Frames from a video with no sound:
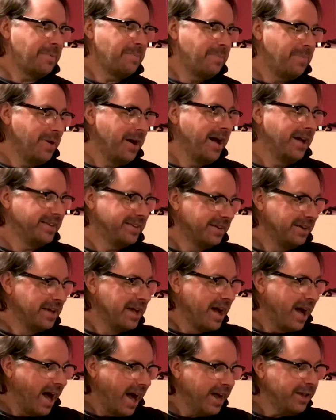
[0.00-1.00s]
But
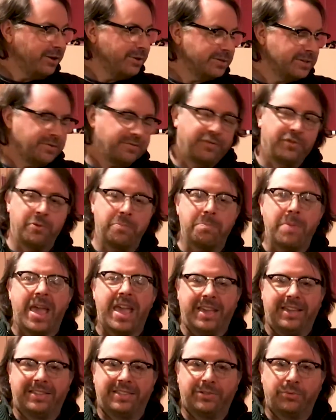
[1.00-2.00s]
I use it for the
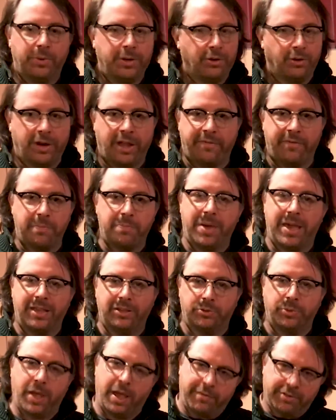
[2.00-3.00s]
bass. We don't have a
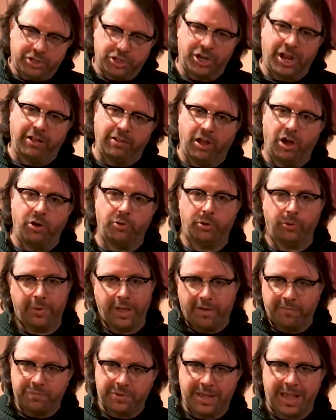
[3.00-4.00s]
bass, we have a cello and we
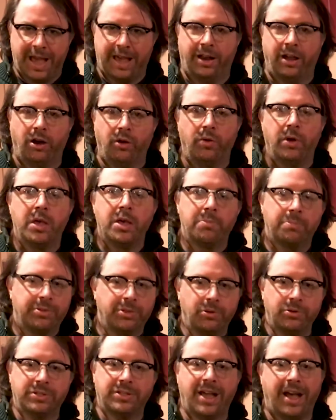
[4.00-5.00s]
have piano, but
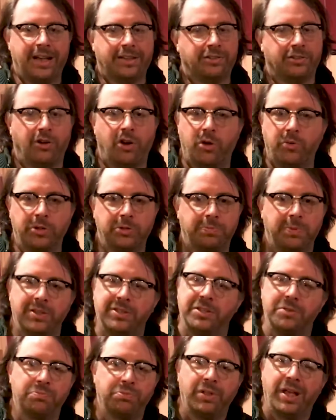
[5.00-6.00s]
those guys are always
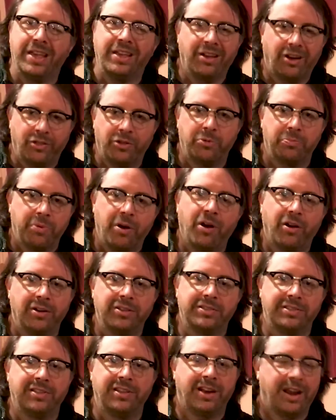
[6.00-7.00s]
busy playing other
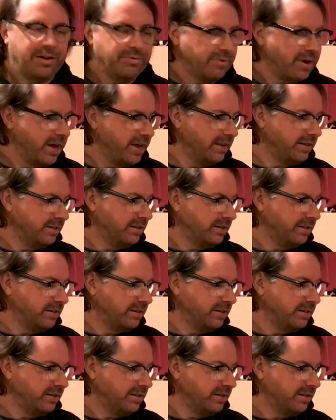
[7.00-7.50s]
parts that I write.